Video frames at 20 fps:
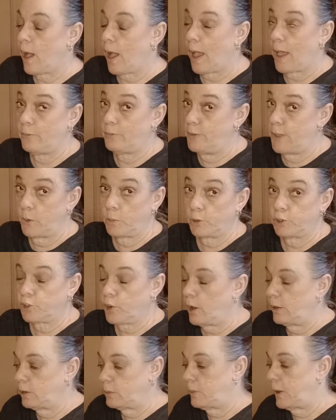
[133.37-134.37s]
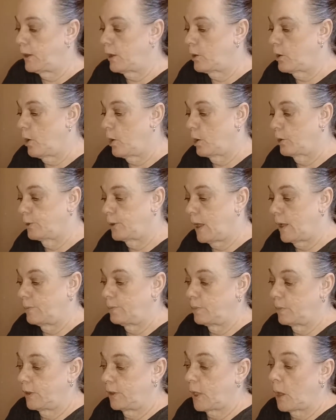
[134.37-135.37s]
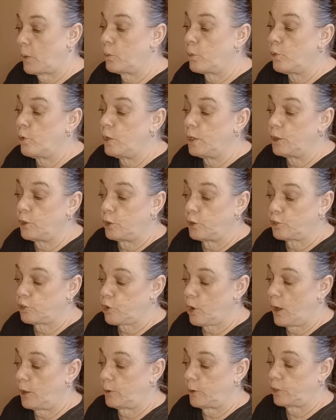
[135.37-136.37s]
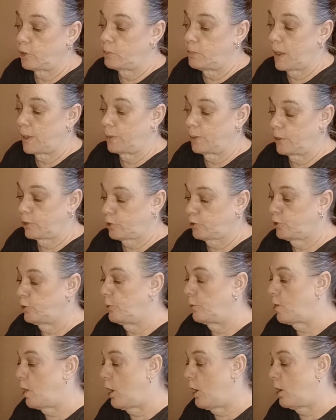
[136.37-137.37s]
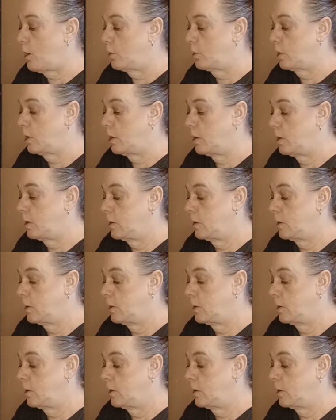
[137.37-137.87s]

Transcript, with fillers: I've never tried to make a card yet. And I'm really going to try not to make this too long.